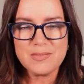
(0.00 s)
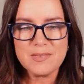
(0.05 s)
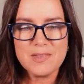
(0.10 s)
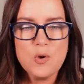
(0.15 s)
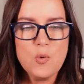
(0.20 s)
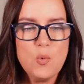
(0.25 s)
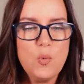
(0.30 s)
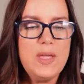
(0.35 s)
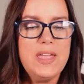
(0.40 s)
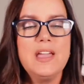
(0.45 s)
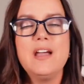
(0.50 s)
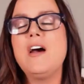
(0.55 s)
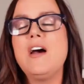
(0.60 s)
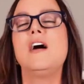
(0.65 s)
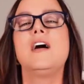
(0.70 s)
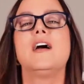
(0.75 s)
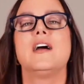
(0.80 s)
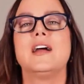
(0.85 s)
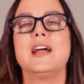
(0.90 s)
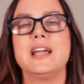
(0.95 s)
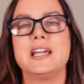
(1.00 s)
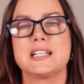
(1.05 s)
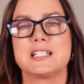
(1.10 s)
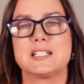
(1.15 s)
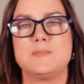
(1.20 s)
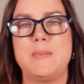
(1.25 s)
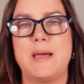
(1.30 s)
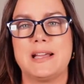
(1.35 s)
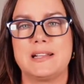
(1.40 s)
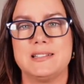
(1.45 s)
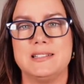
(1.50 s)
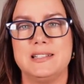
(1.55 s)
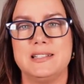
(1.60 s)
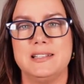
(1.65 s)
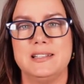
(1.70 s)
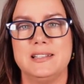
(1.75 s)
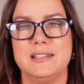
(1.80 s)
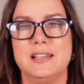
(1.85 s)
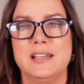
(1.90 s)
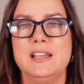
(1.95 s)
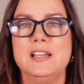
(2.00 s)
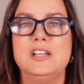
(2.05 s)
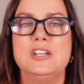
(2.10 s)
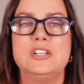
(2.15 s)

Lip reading: We are expected